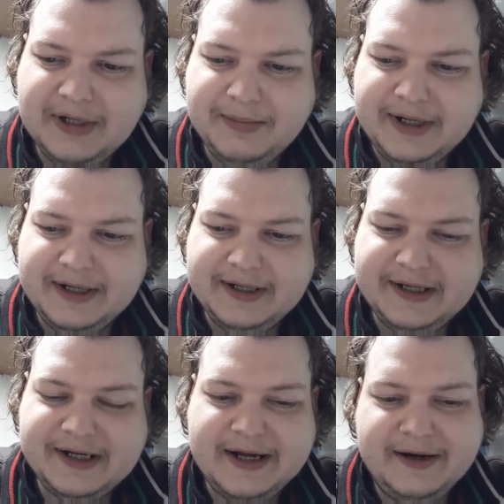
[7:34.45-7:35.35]
Because
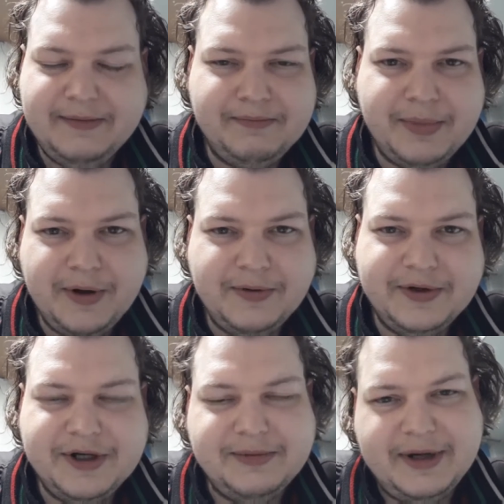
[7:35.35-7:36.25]
Satan
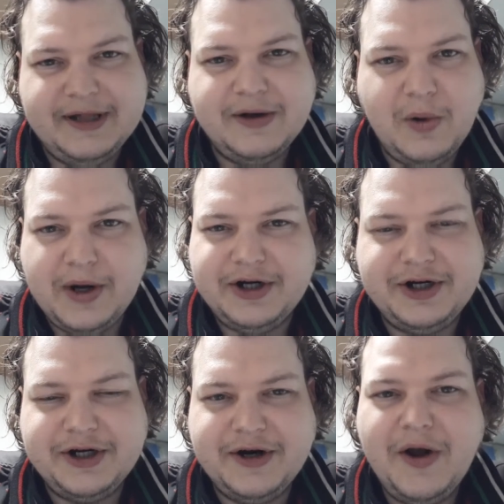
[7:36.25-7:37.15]
posed to me the
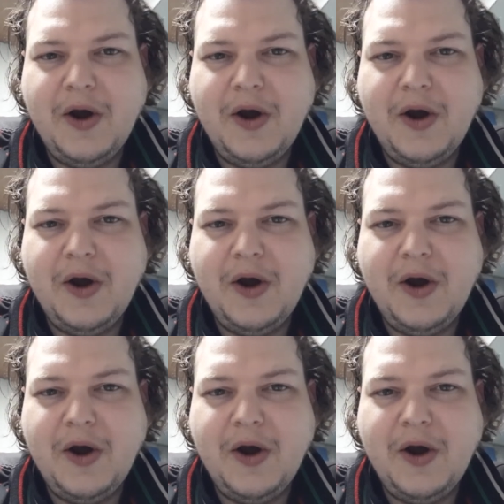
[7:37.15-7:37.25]
question,